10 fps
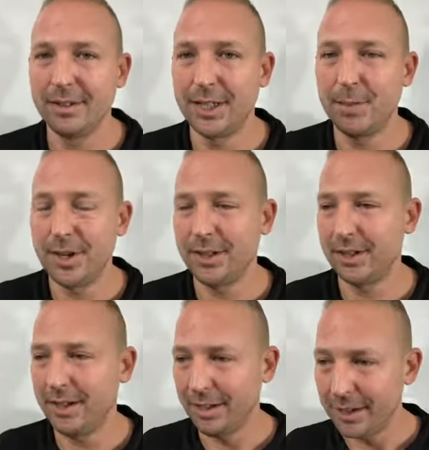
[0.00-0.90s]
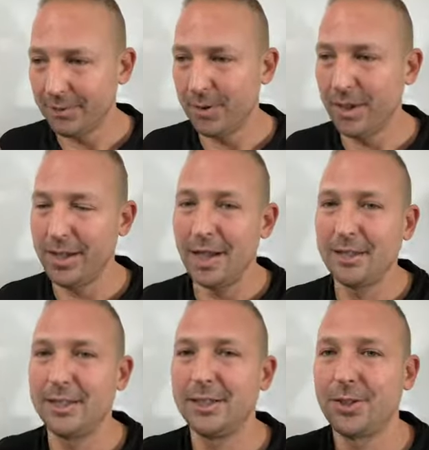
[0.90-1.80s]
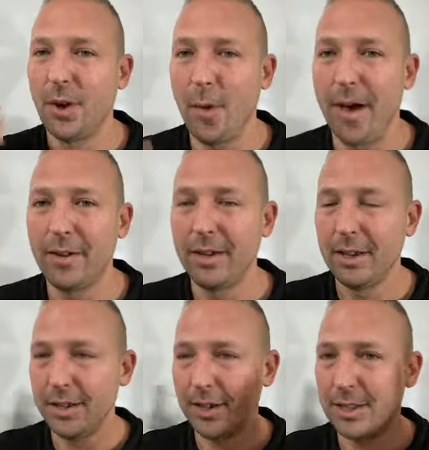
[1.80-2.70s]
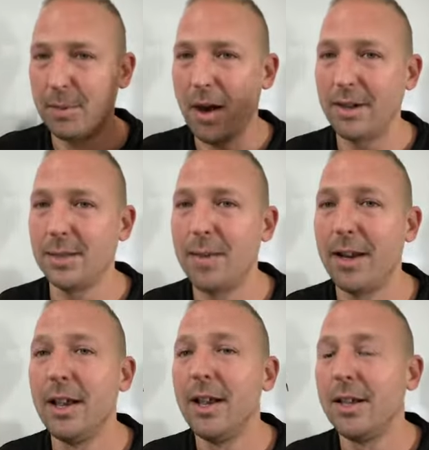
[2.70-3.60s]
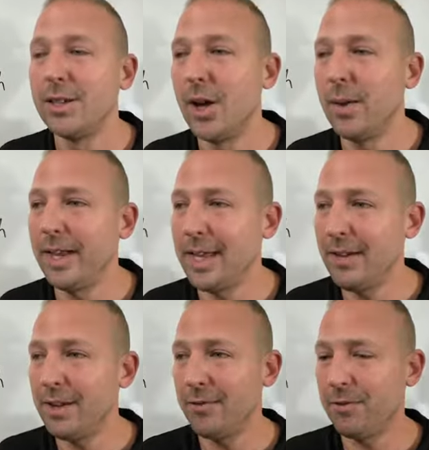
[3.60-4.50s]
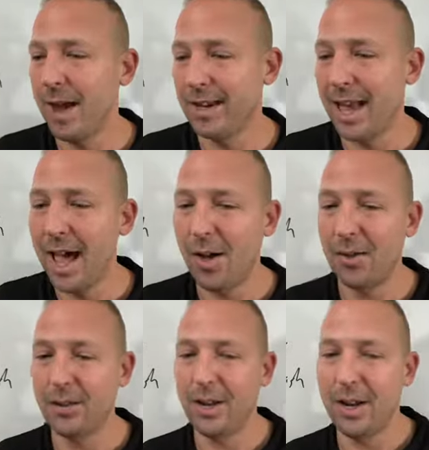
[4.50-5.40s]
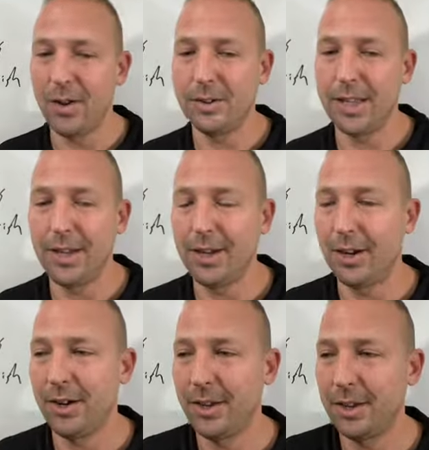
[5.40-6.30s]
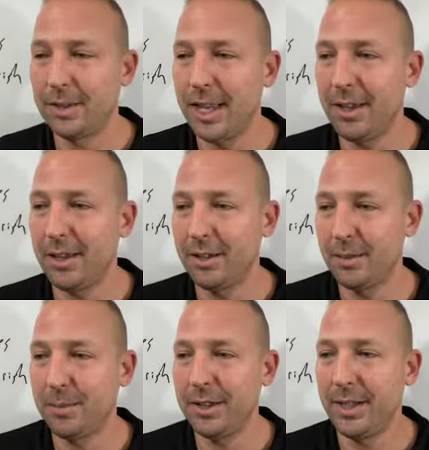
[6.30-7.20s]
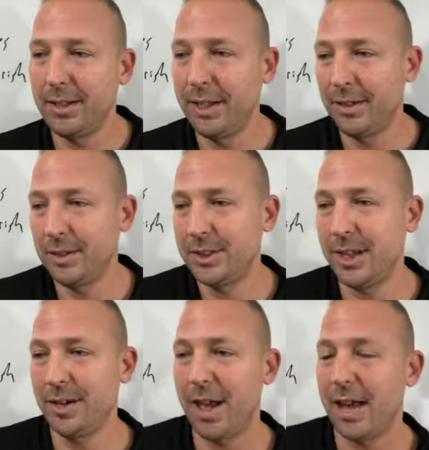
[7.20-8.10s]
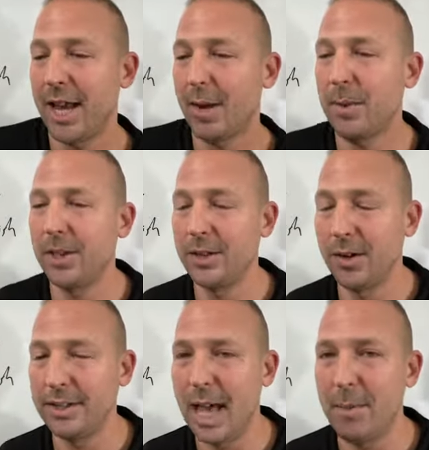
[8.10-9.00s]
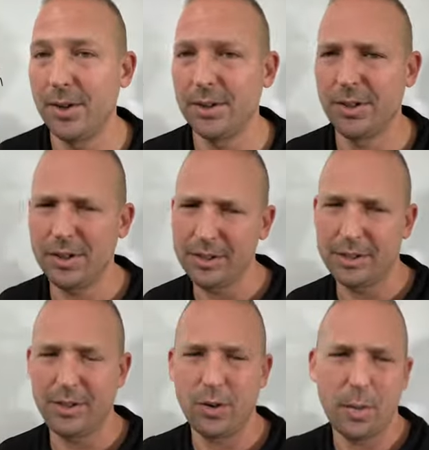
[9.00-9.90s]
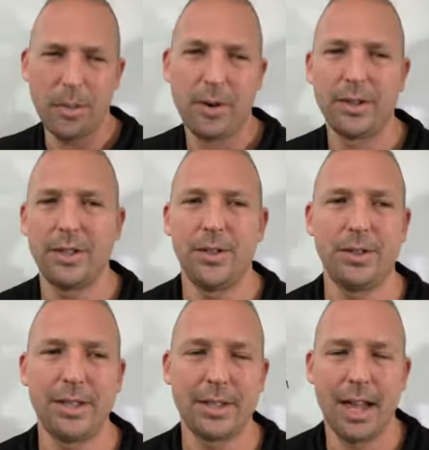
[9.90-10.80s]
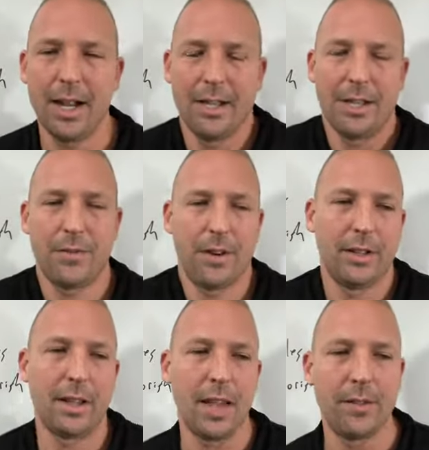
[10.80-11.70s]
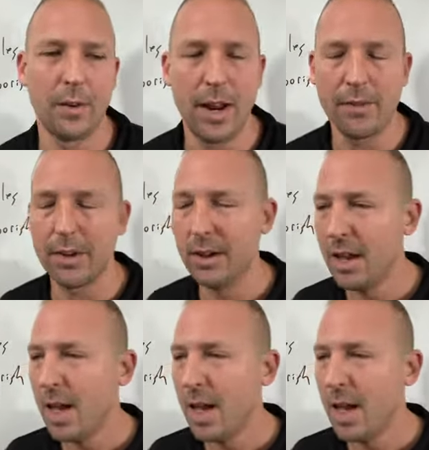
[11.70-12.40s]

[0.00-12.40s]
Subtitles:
Gibberish, it really does just throw out your subconscious mind. So like, even if right now, you know, say like pretend, like let's say you're not an angry person or a sad person, or you're just a normal person who's just kind of indifferent in life or whatever.